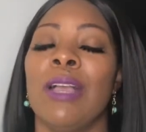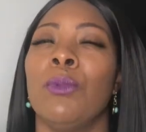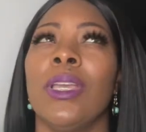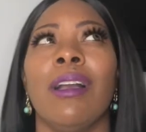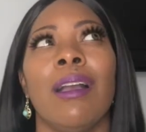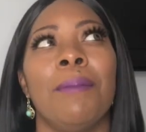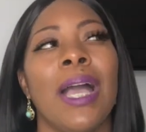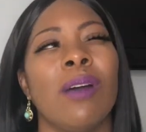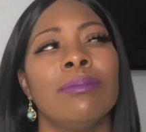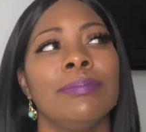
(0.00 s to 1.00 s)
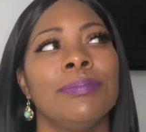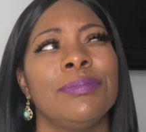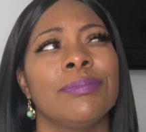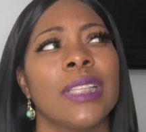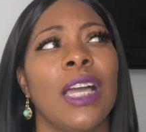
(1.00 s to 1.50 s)
We are about,
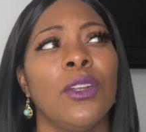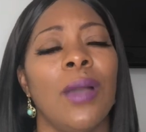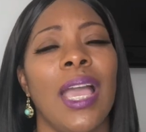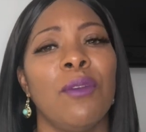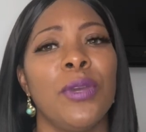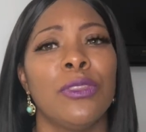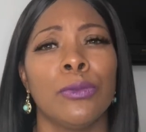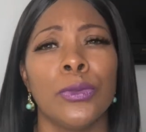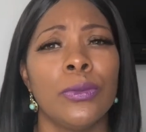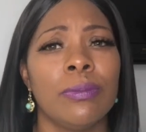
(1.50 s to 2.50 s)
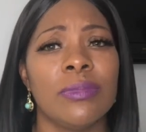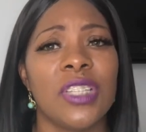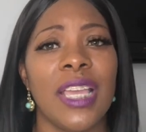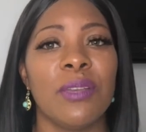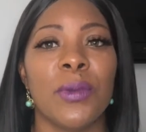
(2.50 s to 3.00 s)
mm, I don't know, halfway through
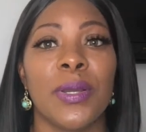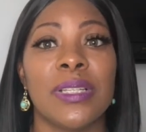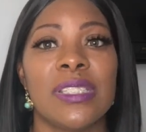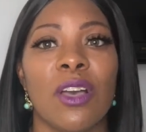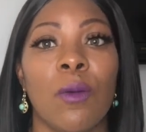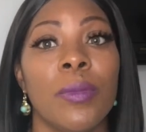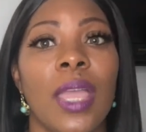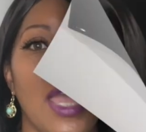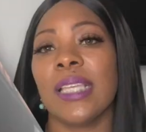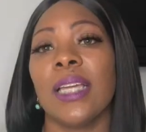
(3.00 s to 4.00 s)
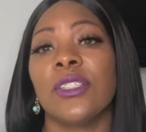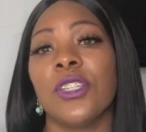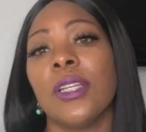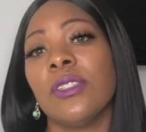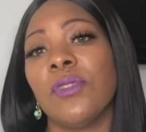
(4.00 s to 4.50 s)
January. So try to uh,
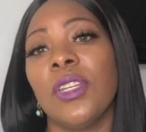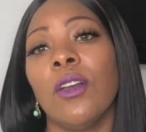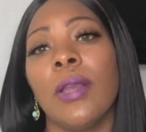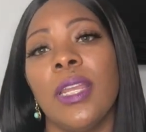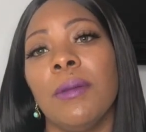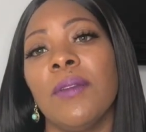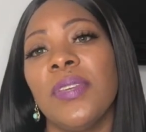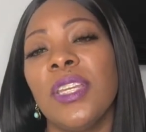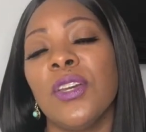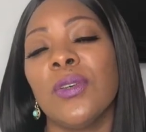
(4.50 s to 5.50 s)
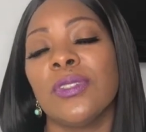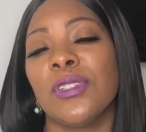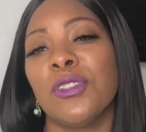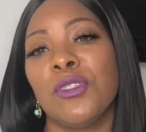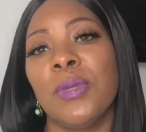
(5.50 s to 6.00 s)
share this video or any of my videos on
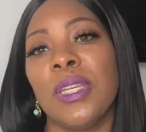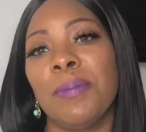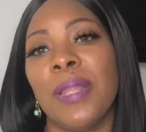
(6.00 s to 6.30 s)
your social media